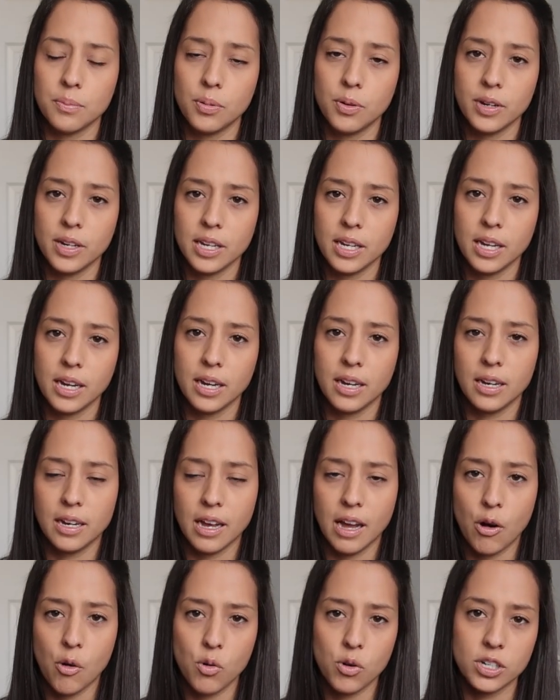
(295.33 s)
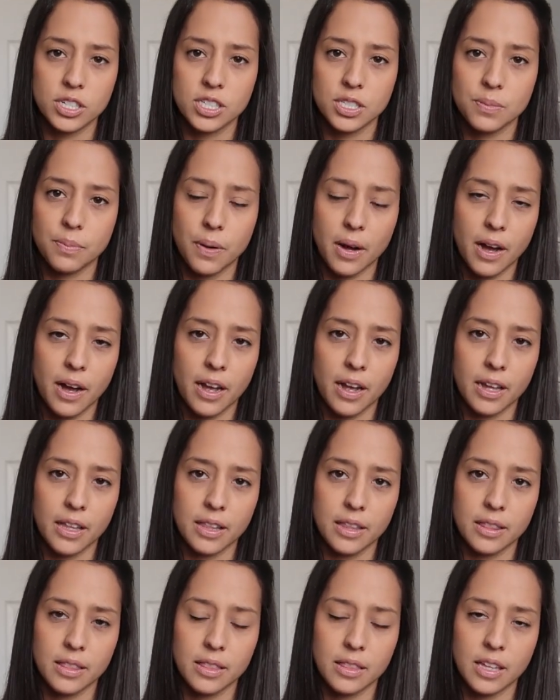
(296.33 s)
put a horse
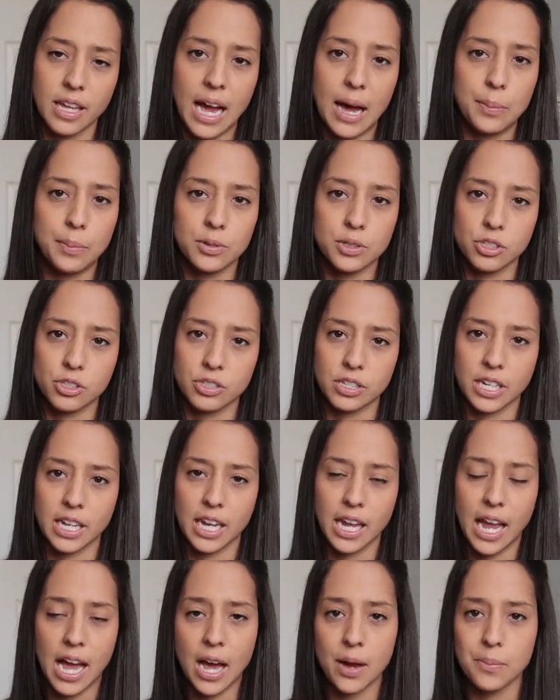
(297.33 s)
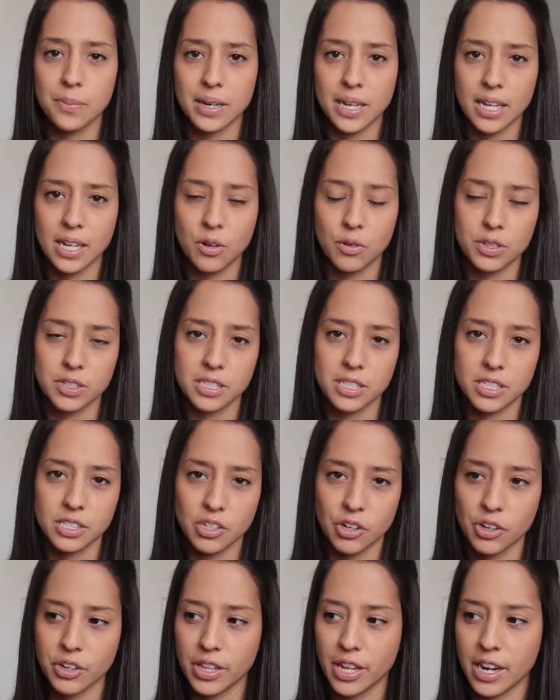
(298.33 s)
by the apple tree. How many horses
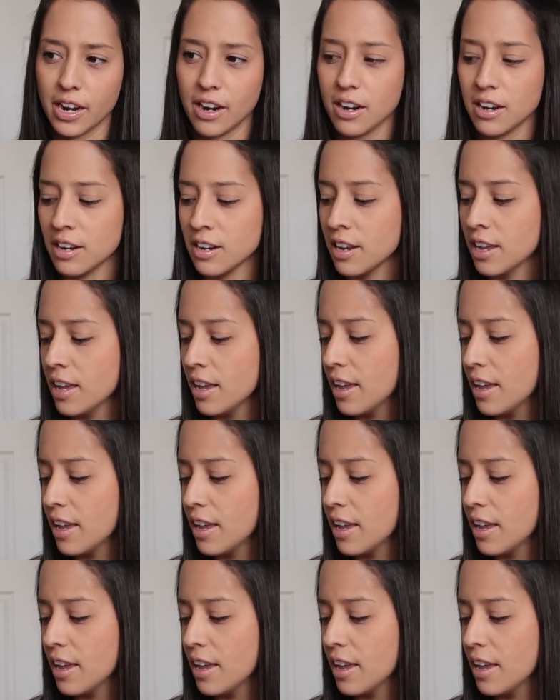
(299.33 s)
are there?